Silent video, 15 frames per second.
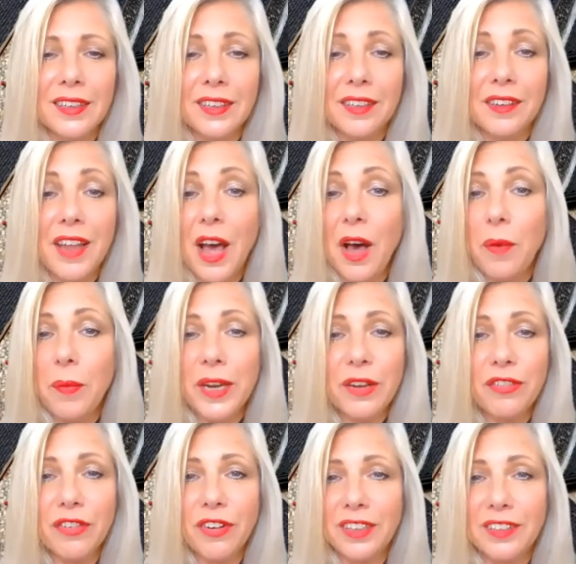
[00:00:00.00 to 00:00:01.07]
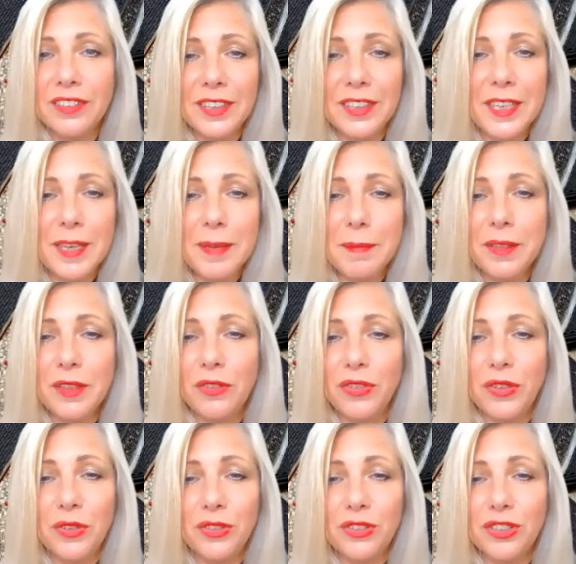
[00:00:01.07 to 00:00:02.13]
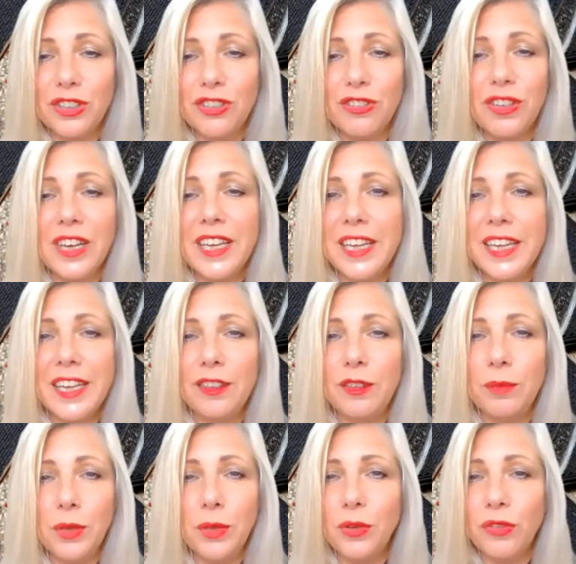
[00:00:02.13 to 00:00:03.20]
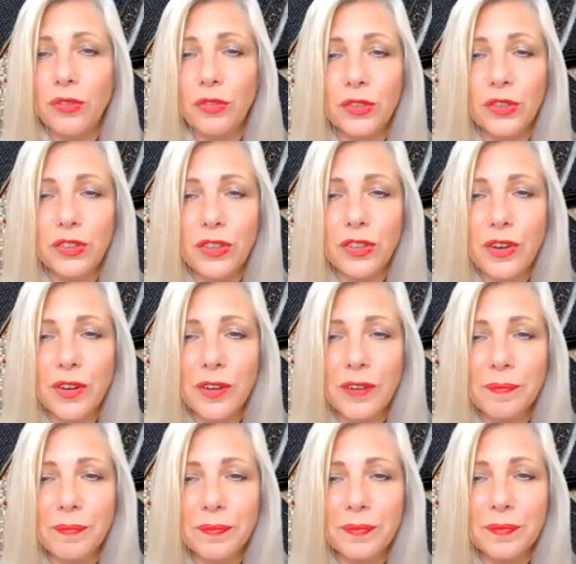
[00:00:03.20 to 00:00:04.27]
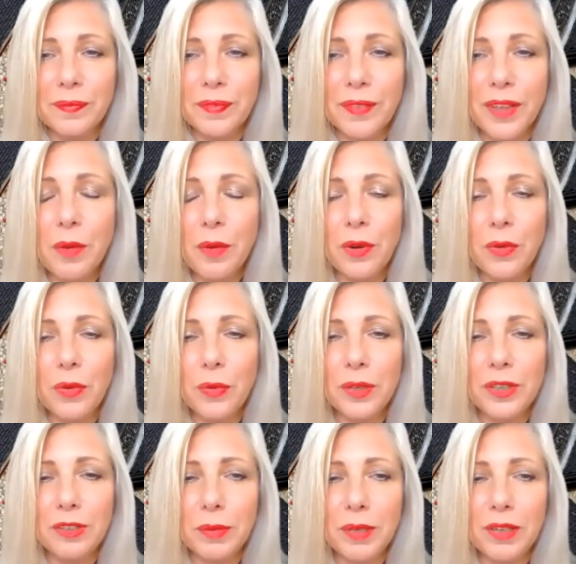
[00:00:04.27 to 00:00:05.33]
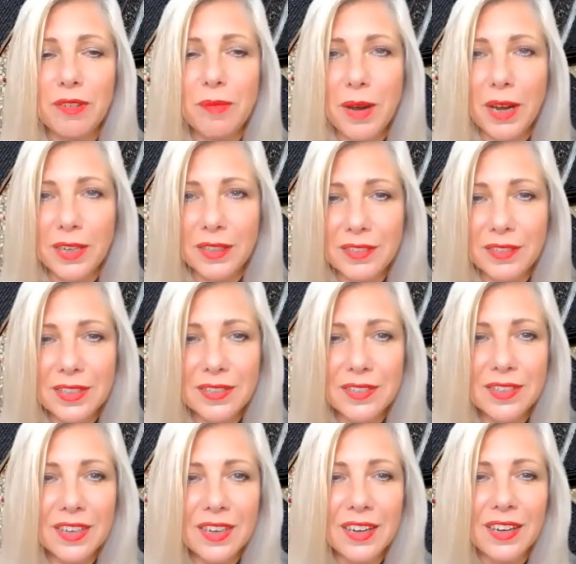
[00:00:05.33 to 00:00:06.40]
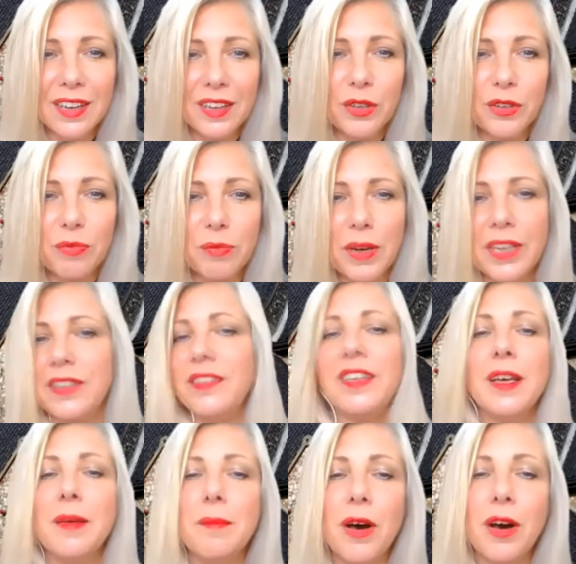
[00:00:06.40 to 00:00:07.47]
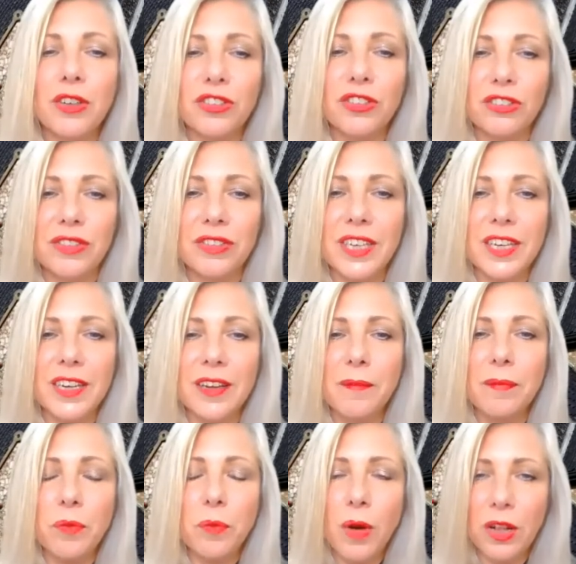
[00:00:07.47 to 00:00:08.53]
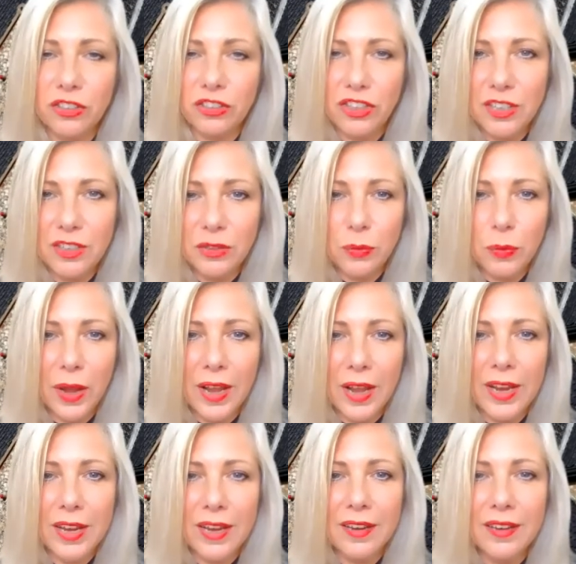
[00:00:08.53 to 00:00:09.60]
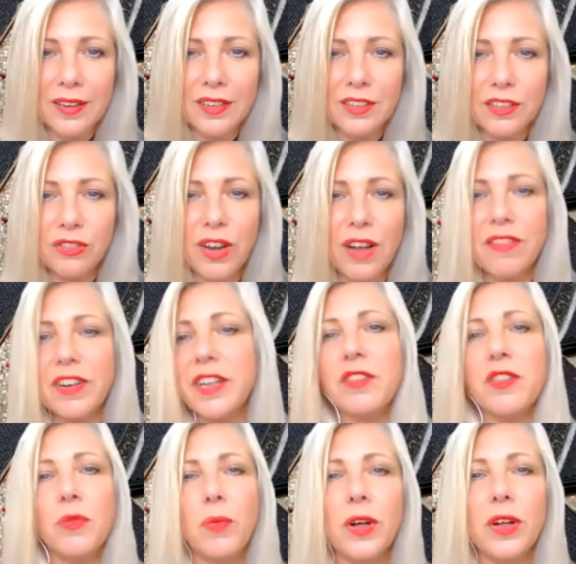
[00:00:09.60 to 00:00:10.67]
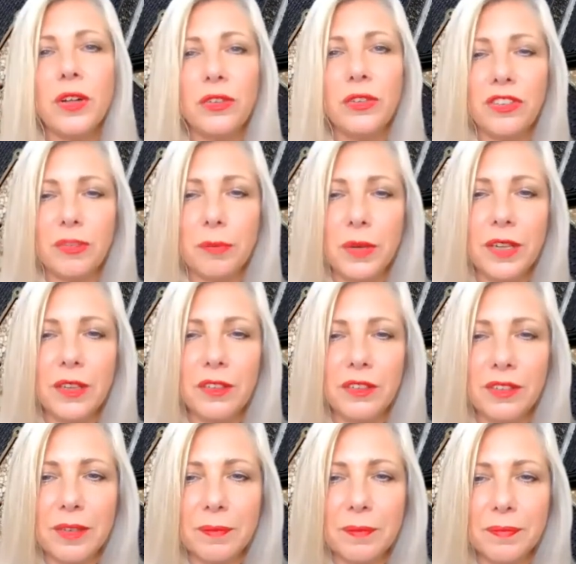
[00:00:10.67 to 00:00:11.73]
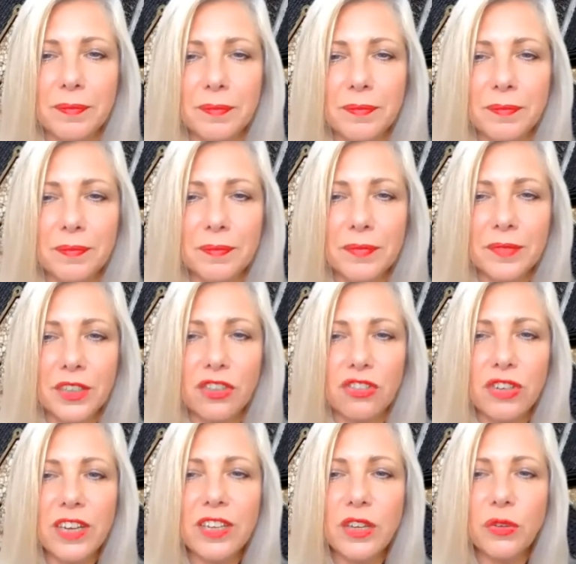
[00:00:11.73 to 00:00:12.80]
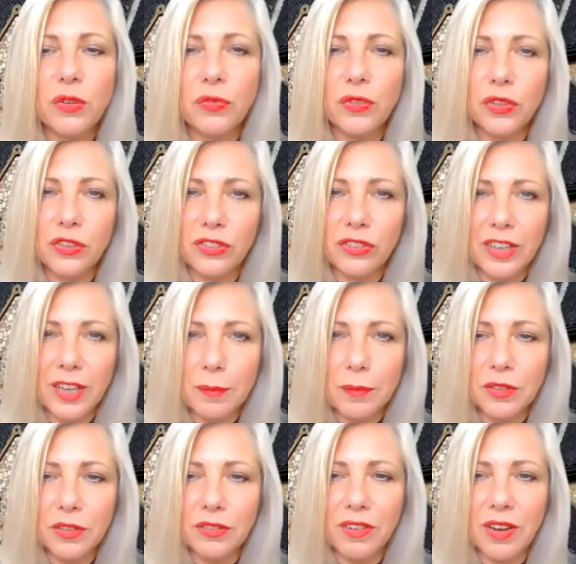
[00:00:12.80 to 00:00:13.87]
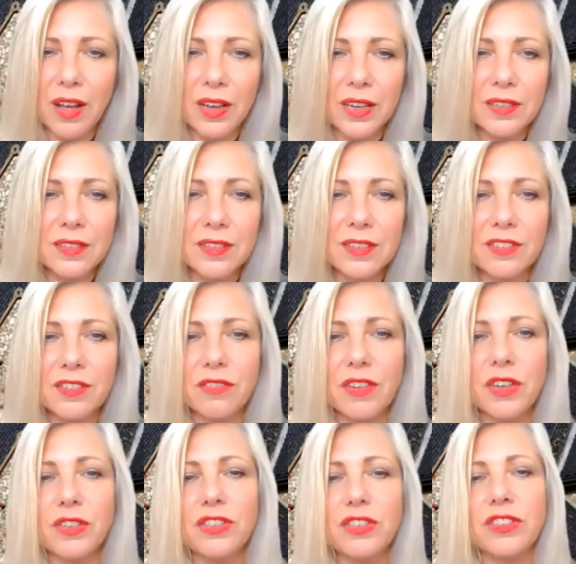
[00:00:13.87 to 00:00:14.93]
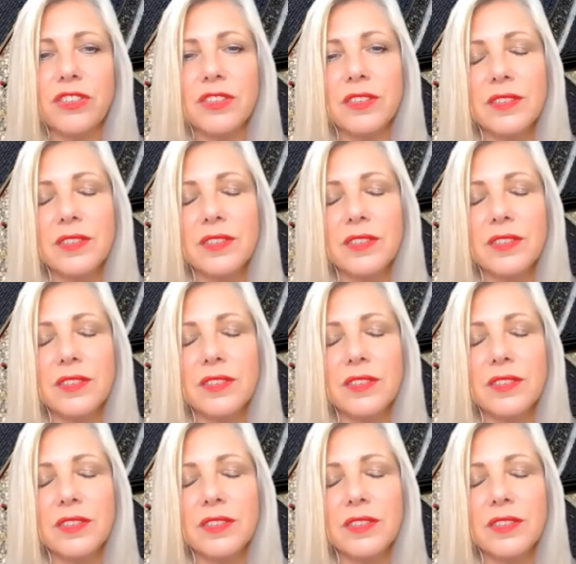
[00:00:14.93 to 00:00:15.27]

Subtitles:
Now, whenever I see him in the future trilling his beautiful song, I will always be reminded of my dear Margery while she is away, travelling the world as a pilgrim, treading footsteps of light and devotion.